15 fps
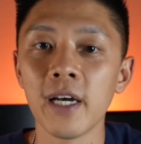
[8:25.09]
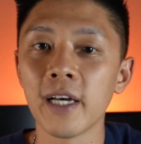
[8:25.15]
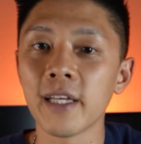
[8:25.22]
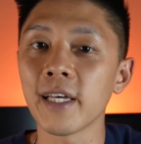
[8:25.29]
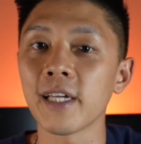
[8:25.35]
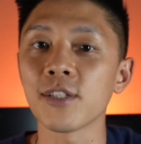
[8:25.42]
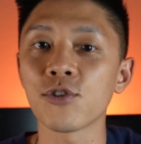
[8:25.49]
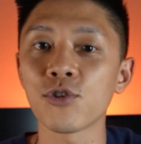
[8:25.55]
and
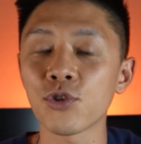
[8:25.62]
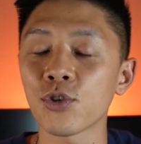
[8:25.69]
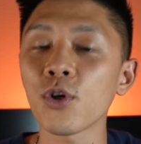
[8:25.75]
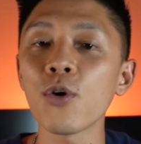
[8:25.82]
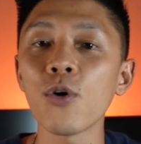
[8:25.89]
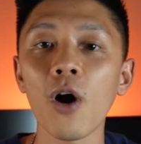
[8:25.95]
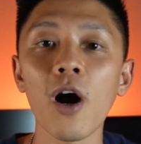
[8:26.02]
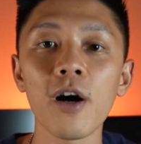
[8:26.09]
that is
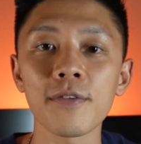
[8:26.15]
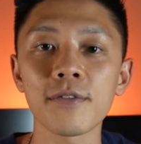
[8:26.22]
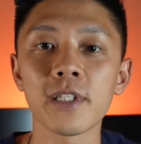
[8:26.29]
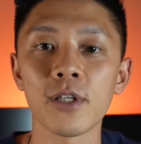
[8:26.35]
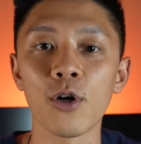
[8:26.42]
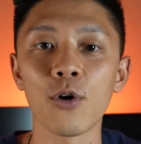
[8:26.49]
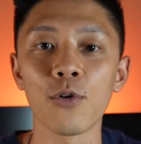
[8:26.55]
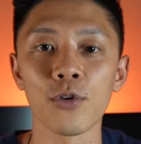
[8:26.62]
so
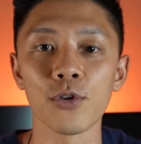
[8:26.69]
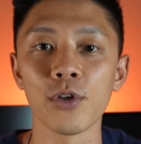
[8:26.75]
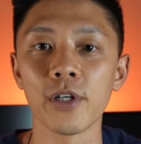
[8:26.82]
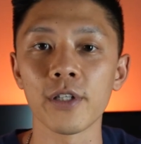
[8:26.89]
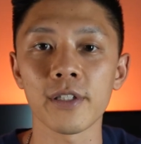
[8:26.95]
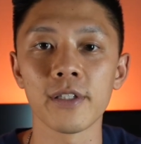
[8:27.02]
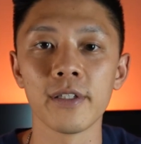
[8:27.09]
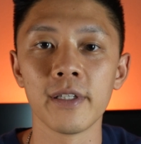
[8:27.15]
often
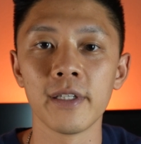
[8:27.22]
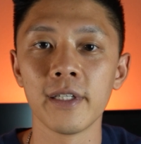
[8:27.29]
overlooked.